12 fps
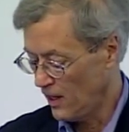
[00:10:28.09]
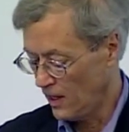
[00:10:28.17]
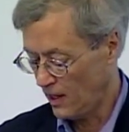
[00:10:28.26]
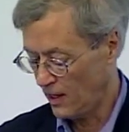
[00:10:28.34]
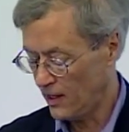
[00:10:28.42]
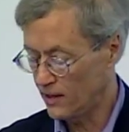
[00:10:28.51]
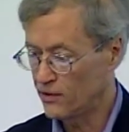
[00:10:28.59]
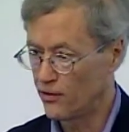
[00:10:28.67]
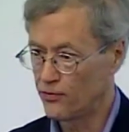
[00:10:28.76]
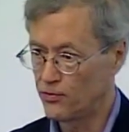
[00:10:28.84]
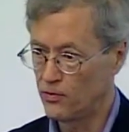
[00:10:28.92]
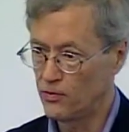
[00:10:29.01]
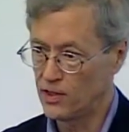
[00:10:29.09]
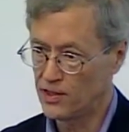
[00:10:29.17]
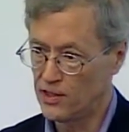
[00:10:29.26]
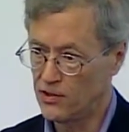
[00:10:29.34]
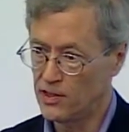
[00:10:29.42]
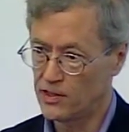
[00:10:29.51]
And through a
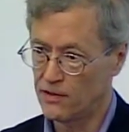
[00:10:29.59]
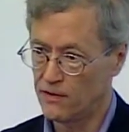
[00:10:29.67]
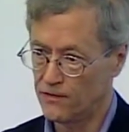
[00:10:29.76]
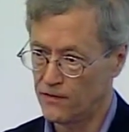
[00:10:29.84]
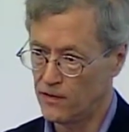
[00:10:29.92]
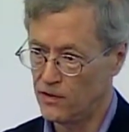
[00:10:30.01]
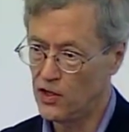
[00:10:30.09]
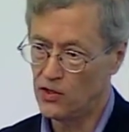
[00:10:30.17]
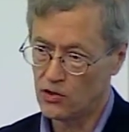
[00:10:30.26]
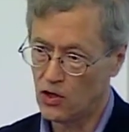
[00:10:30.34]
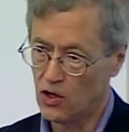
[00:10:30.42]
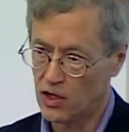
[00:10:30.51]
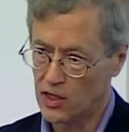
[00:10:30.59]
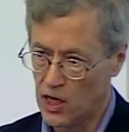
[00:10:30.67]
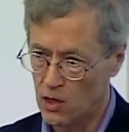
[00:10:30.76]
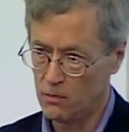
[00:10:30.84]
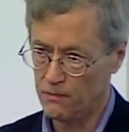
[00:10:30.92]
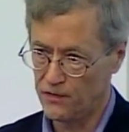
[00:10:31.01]
series of year long
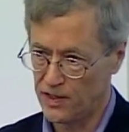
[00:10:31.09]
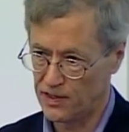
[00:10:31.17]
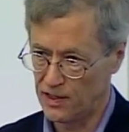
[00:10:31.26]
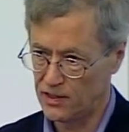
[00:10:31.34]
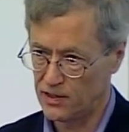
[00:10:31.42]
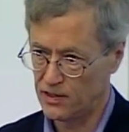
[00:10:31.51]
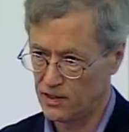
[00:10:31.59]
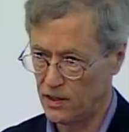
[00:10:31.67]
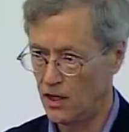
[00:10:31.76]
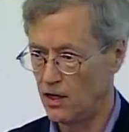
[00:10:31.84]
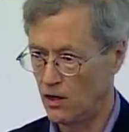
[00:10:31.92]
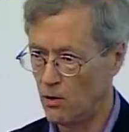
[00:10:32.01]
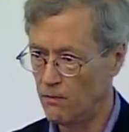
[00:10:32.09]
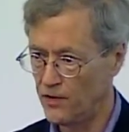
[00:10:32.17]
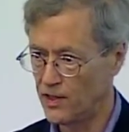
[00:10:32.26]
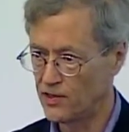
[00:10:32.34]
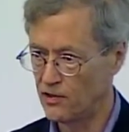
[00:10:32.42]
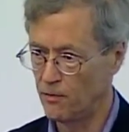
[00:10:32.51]
home visits, a home
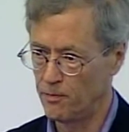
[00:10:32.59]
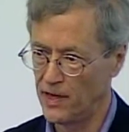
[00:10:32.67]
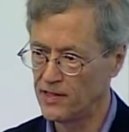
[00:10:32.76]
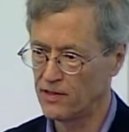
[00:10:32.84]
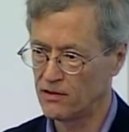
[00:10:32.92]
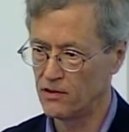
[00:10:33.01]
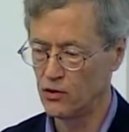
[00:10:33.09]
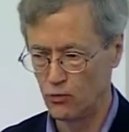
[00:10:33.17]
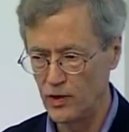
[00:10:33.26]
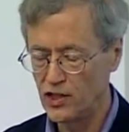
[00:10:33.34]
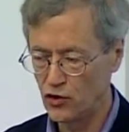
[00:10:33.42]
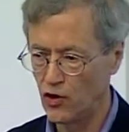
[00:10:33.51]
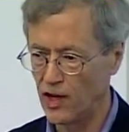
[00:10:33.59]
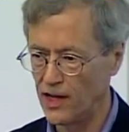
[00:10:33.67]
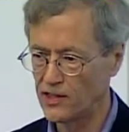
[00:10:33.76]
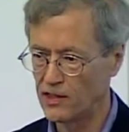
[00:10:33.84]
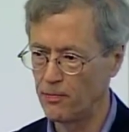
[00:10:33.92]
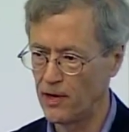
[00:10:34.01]
visitor basically
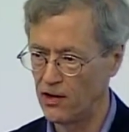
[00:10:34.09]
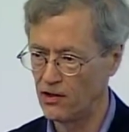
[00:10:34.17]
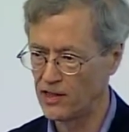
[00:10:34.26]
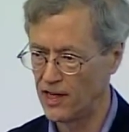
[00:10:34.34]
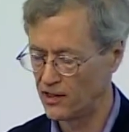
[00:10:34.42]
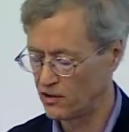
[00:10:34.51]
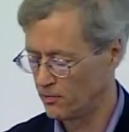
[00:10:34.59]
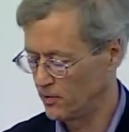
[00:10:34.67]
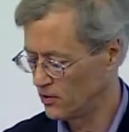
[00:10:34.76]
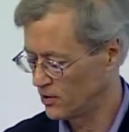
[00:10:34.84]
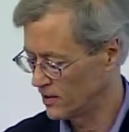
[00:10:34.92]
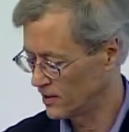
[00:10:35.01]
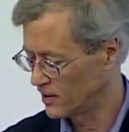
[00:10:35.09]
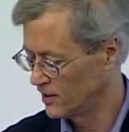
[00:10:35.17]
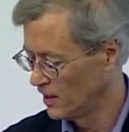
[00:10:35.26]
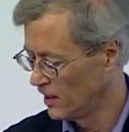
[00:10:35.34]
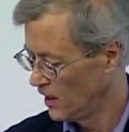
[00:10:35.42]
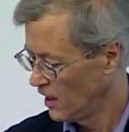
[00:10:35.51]
retrains the parent's attributions.
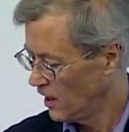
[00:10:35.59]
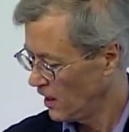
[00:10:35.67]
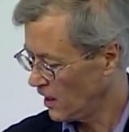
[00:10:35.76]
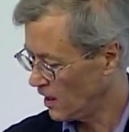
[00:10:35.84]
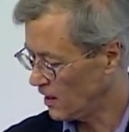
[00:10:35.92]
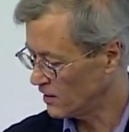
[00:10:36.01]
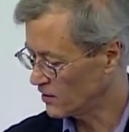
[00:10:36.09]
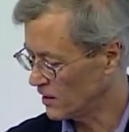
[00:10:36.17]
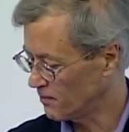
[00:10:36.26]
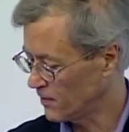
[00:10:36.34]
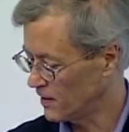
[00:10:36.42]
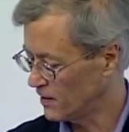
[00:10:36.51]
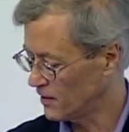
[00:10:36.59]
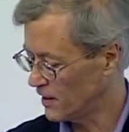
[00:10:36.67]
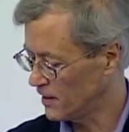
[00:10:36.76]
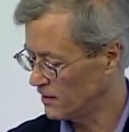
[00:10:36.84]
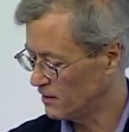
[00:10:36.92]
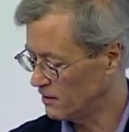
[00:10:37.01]
Uh, something
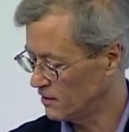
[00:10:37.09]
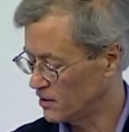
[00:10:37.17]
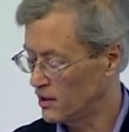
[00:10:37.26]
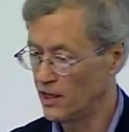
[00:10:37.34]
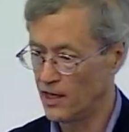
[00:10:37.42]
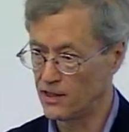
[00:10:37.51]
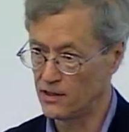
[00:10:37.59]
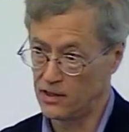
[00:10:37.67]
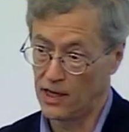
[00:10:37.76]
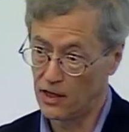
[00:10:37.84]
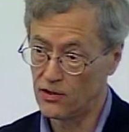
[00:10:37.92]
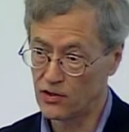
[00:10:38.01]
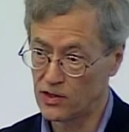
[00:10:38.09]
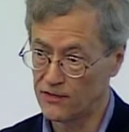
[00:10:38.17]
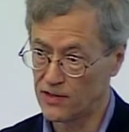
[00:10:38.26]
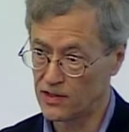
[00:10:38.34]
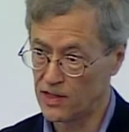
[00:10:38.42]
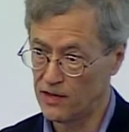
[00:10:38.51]
that she has and others have
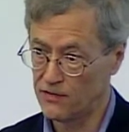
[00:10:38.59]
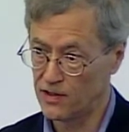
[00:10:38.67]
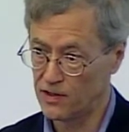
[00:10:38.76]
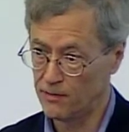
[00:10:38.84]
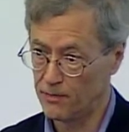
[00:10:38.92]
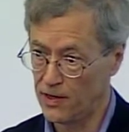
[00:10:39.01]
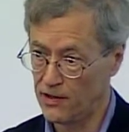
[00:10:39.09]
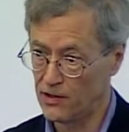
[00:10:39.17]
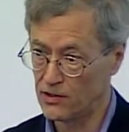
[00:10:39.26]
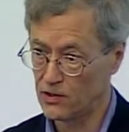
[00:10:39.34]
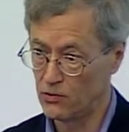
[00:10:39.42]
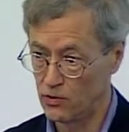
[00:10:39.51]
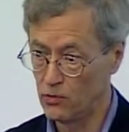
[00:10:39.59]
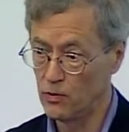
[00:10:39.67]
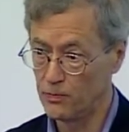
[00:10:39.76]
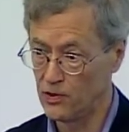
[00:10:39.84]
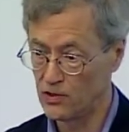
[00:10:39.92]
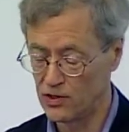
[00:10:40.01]
discovered that parents who do
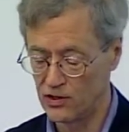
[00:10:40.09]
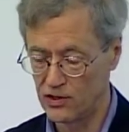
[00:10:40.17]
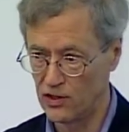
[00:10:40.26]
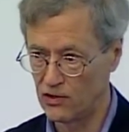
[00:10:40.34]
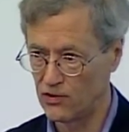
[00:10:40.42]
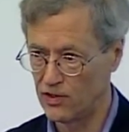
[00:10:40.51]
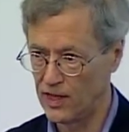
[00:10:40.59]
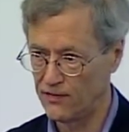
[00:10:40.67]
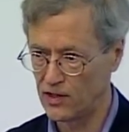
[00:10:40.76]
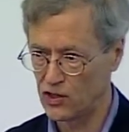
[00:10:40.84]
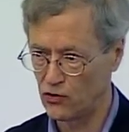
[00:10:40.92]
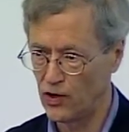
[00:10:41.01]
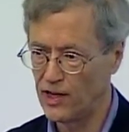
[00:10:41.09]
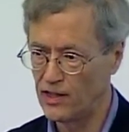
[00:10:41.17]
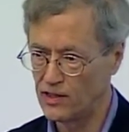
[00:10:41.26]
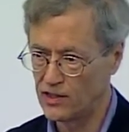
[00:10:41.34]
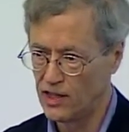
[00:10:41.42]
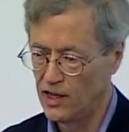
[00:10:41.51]
abuse their children have a
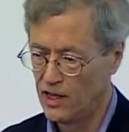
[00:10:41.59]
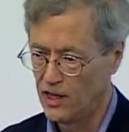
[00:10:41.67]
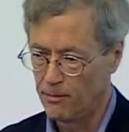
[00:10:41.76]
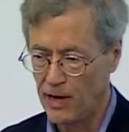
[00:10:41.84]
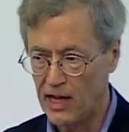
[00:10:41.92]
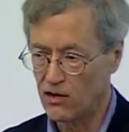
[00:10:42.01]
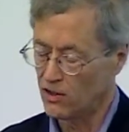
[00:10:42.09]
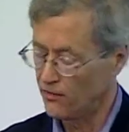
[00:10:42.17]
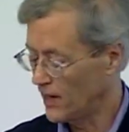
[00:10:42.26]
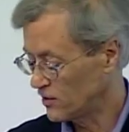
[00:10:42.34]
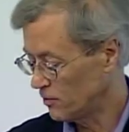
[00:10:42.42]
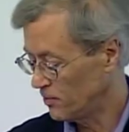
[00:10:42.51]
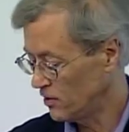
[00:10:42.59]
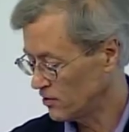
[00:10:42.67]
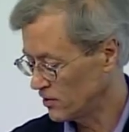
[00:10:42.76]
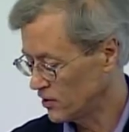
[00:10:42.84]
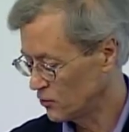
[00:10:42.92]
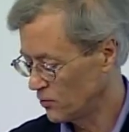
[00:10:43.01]
strange pattern of
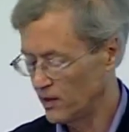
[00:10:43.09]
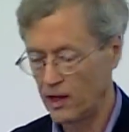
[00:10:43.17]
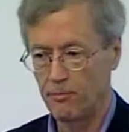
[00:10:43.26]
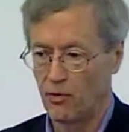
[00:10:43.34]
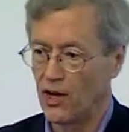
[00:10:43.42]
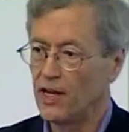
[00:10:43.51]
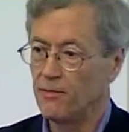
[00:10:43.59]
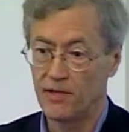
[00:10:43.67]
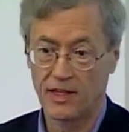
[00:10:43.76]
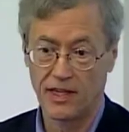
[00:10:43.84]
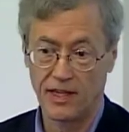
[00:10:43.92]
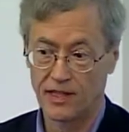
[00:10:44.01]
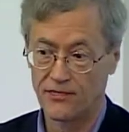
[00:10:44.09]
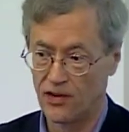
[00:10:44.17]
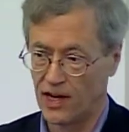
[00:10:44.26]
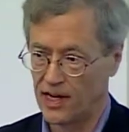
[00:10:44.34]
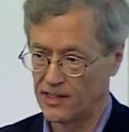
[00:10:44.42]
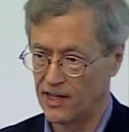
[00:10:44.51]
attributions where they blame the kids
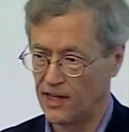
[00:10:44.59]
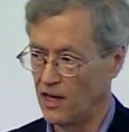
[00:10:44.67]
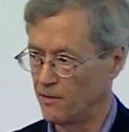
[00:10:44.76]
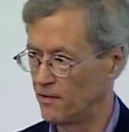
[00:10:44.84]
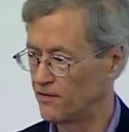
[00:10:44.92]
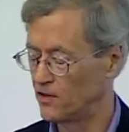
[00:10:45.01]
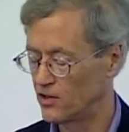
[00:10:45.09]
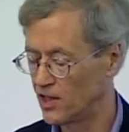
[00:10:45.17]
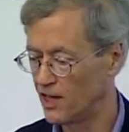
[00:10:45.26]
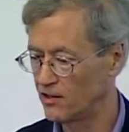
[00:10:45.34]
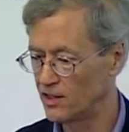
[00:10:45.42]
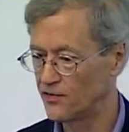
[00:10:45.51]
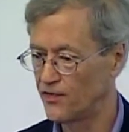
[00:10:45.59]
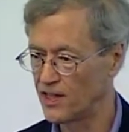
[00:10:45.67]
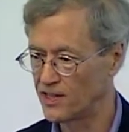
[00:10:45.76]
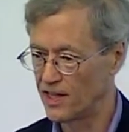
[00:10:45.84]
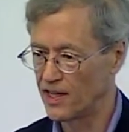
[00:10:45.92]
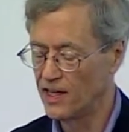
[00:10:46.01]
for acting up. If their child is
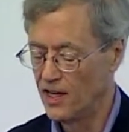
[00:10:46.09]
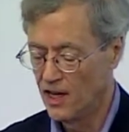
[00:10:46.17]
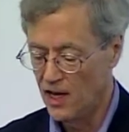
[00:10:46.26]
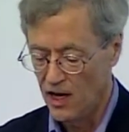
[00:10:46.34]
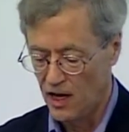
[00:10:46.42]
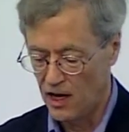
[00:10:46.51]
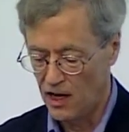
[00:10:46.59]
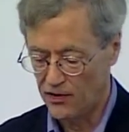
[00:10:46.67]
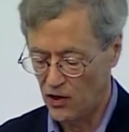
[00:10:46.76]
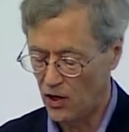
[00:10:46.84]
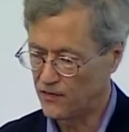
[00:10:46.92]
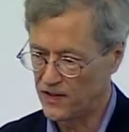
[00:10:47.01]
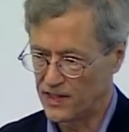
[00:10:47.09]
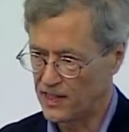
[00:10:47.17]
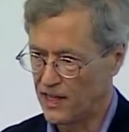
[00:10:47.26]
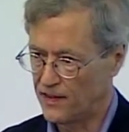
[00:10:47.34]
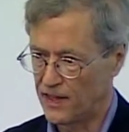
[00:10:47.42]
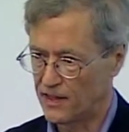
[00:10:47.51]
fussing, uh, they often
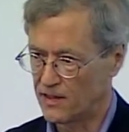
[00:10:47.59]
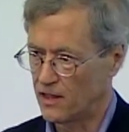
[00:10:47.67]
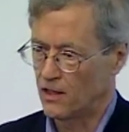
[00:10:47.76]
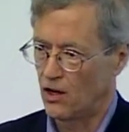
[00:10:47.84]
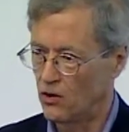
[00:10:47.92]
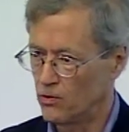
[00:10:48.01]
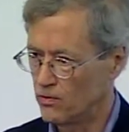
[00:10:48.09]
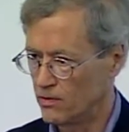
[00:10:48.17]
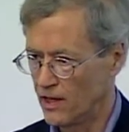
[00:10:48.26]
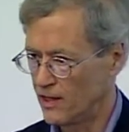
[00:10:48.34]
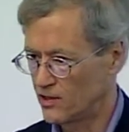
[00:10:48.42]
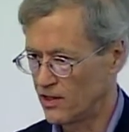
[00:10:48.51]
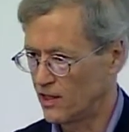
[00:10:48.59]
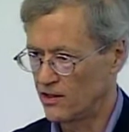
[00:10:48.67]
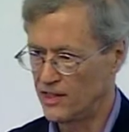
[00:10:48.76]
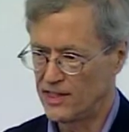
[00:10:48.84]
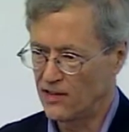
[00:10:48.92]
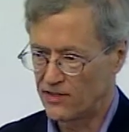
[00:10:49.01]
say things like, oh, that child,
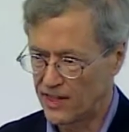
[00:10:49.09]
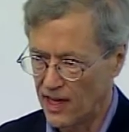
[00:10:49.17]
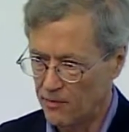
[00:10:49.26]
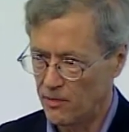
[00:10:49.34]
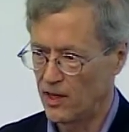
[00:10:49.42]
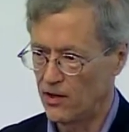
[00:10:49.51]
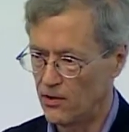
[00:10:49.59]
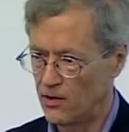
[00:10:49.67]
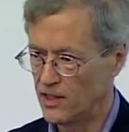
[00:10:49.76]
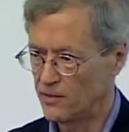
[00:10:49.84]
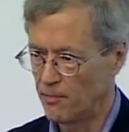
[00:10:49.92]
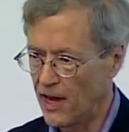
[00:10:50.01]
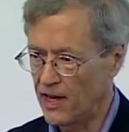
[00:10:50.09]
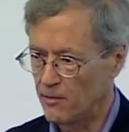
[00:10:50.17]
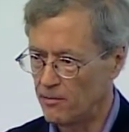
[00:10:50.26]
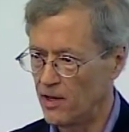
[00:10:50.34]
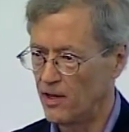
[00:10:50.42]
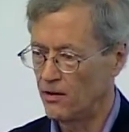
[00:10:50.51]
he's out to get me, or he's mad
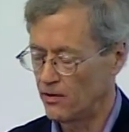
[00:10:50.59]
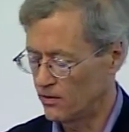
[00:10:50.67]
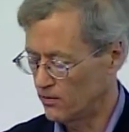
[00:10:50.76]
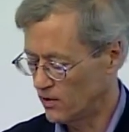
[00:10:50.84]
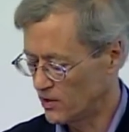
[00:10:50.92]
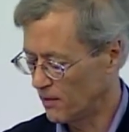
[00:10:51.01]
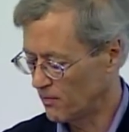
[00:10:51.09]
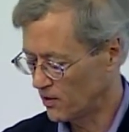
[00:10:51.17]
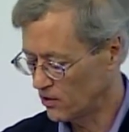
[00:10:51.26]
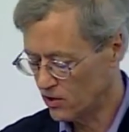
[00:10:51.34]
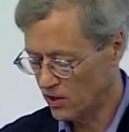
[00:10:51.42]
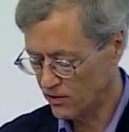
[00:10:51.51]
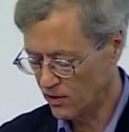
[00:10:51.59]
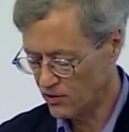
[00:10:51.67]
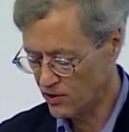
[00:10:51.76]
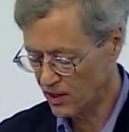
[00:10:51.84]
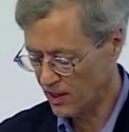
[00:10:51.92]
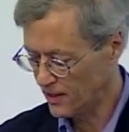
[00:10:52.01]
at me, or, or something along
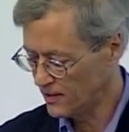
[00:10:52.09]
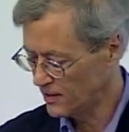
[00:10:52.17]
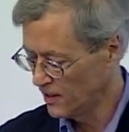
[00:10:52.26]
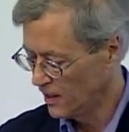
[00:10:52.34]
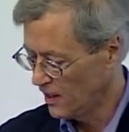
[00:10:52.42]
those lines.